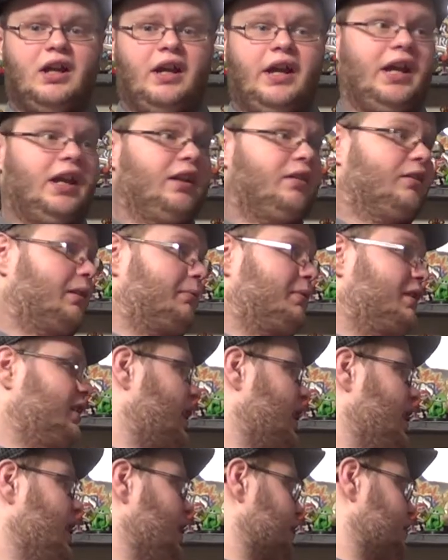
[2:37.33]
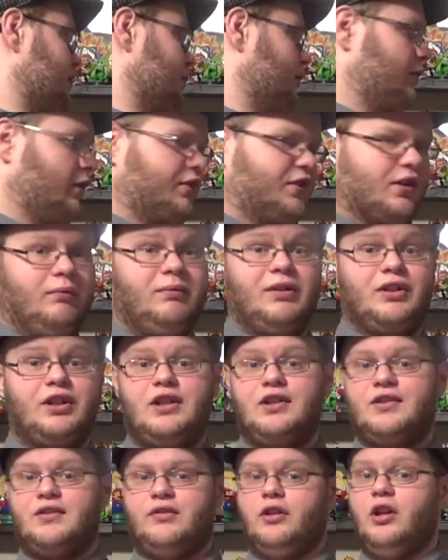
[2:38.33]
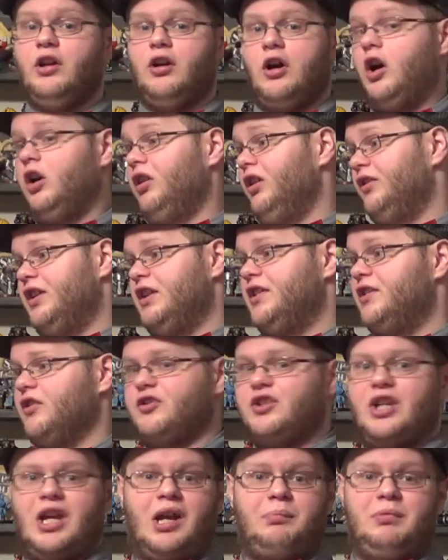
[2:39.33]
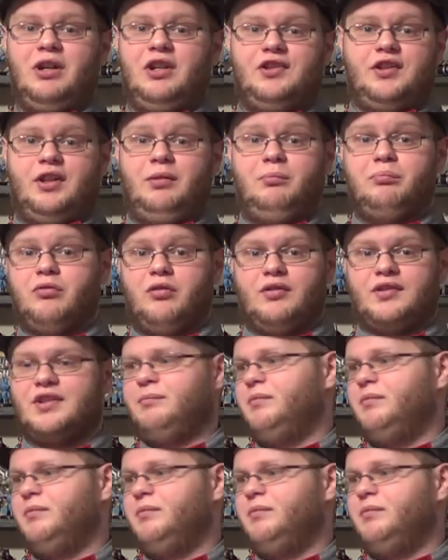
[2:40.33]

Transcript: and I mean, heck, some of these, not all of these, are Japanese imports.